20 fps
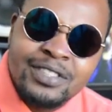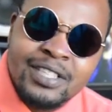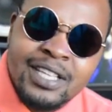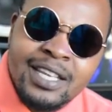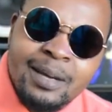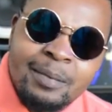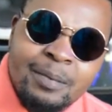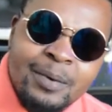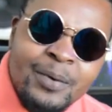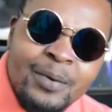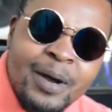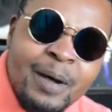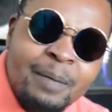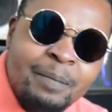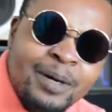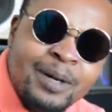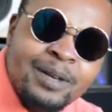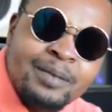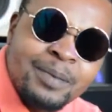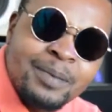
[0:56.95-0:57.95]
that I'm a rapper.
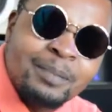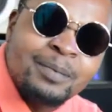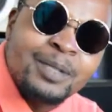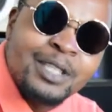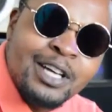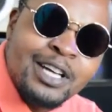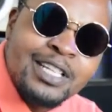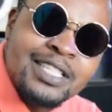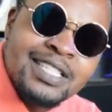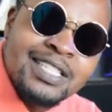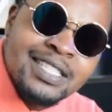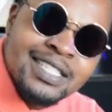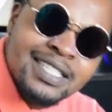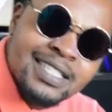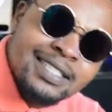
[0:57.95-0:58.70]
I'm an artist.